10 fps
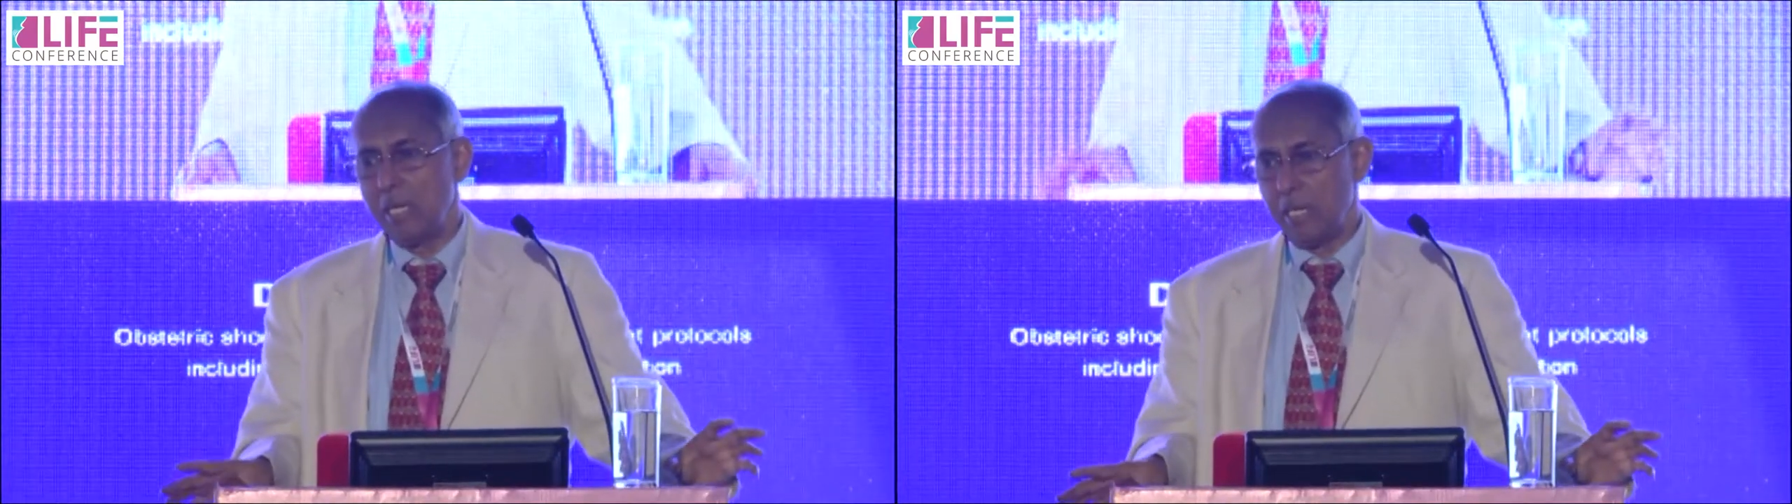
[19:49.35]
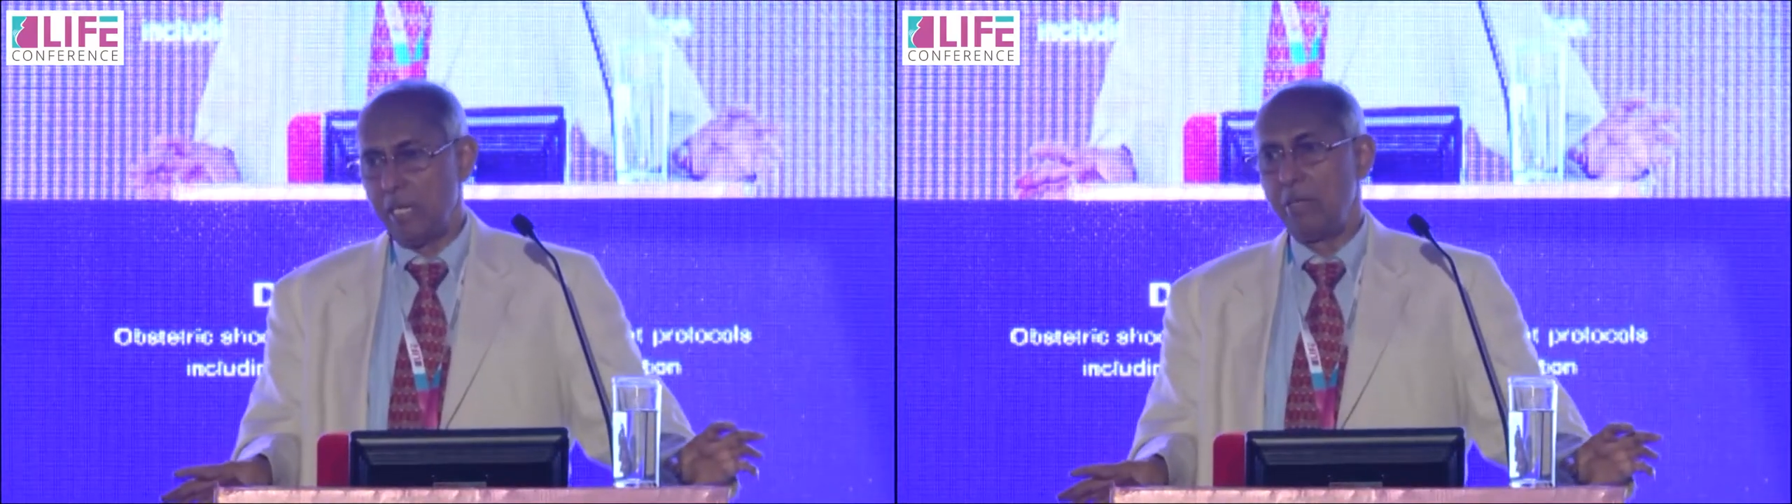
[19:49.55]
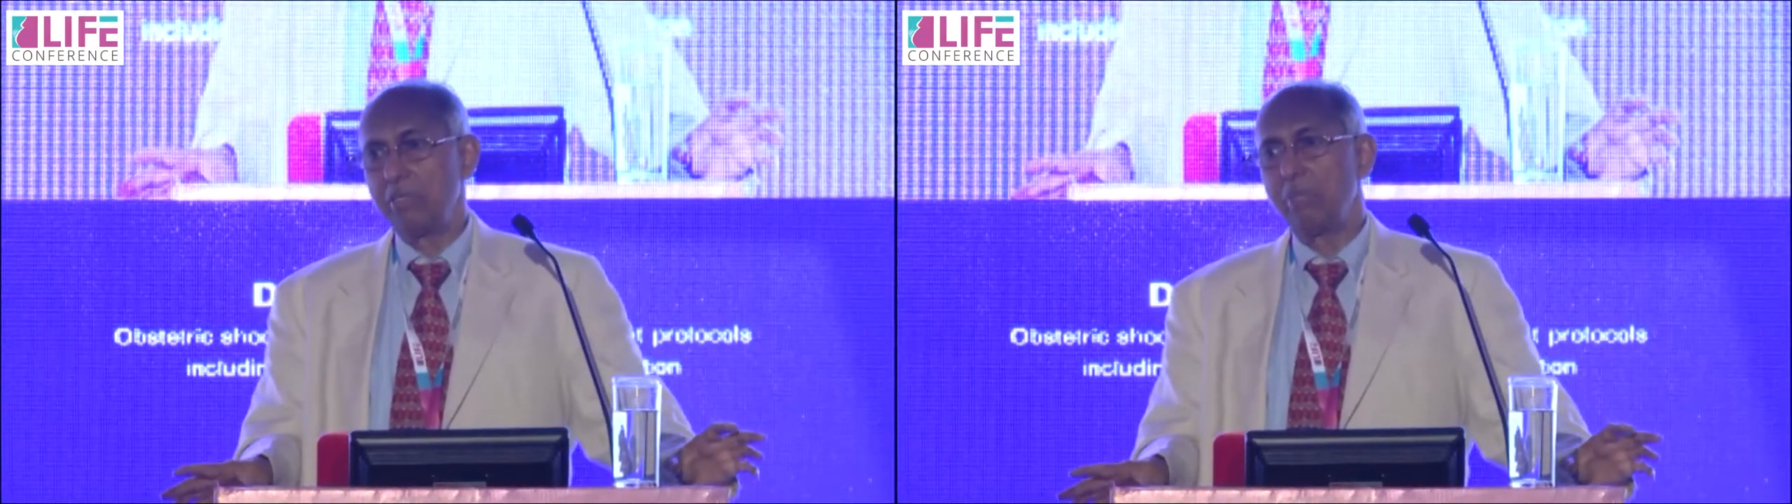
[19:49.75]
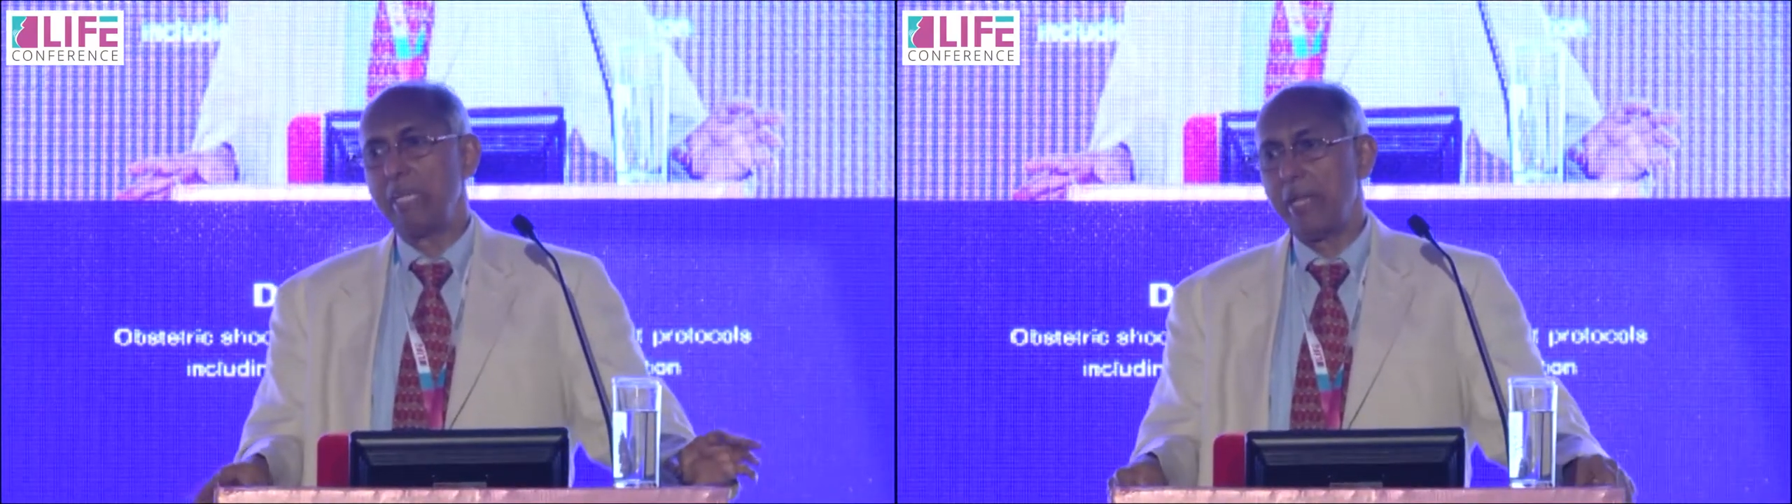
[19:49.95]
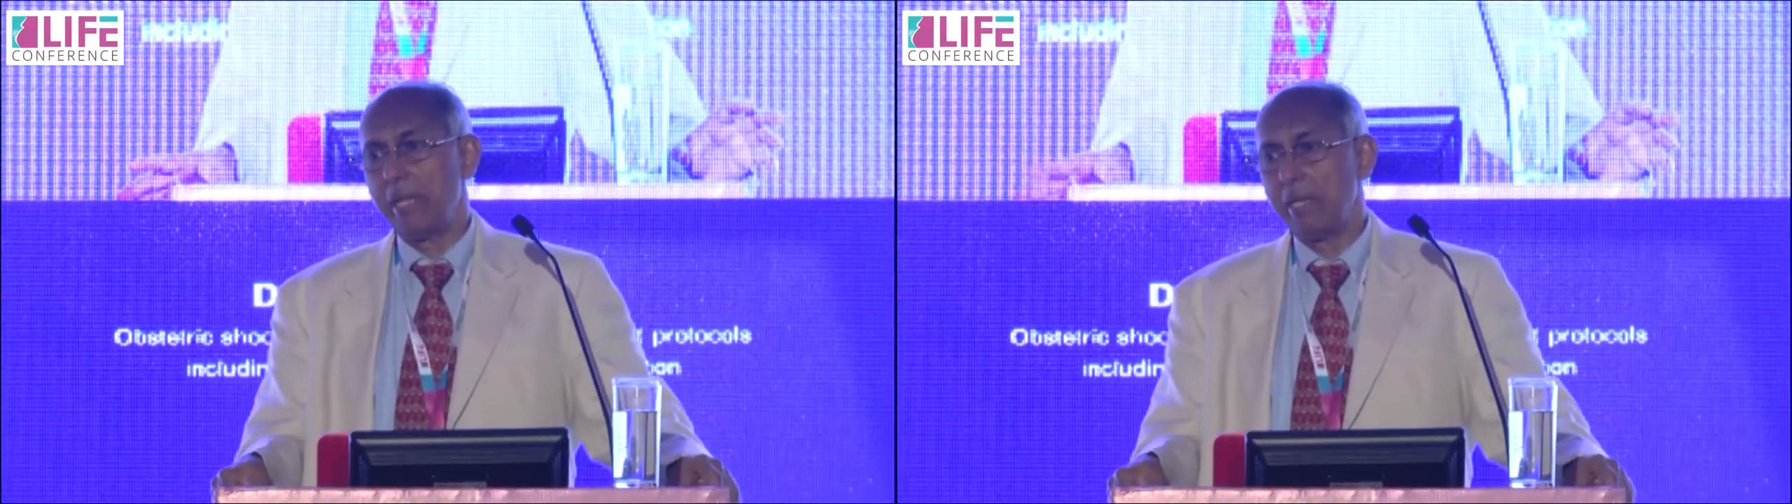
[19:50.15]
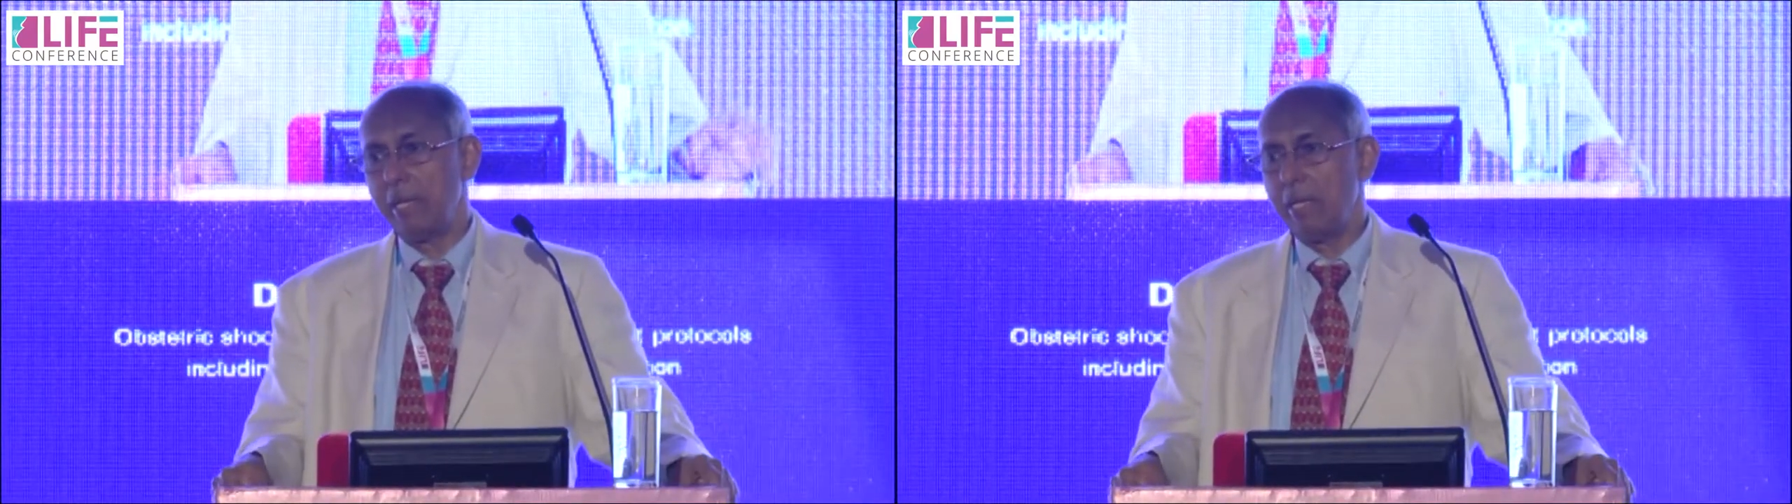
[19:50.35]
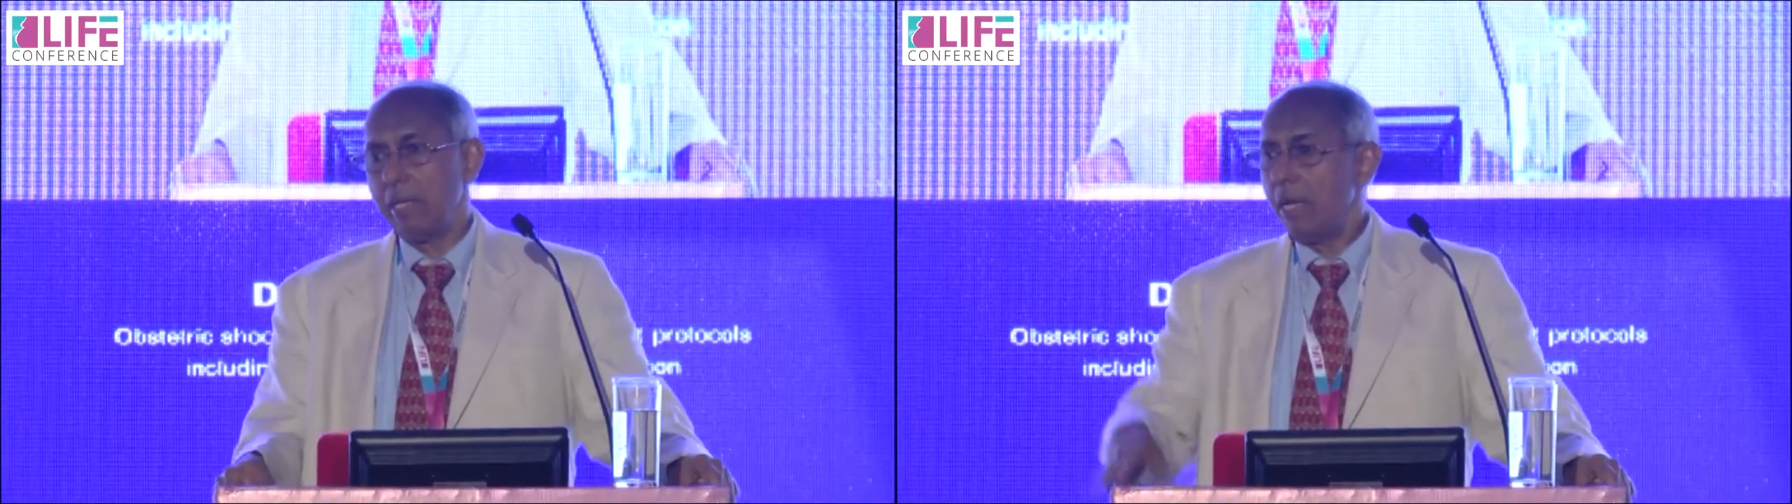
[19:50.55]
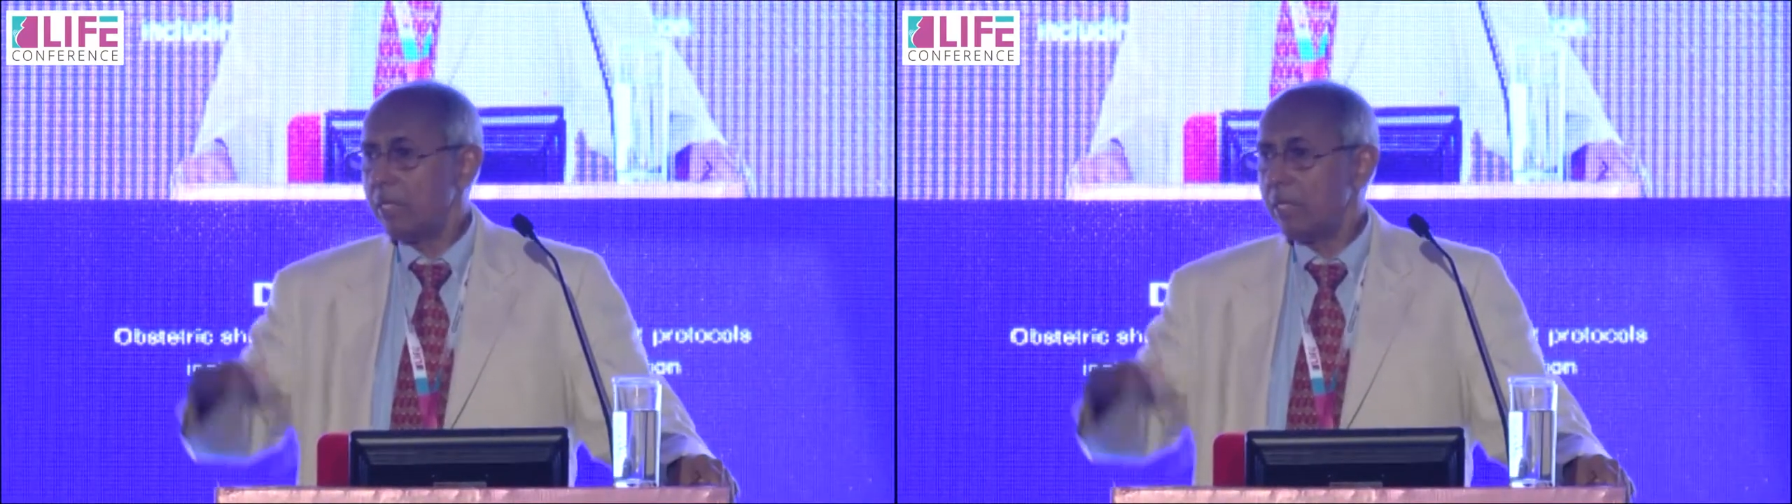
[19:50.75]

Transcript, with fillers: reduce the bleeding, and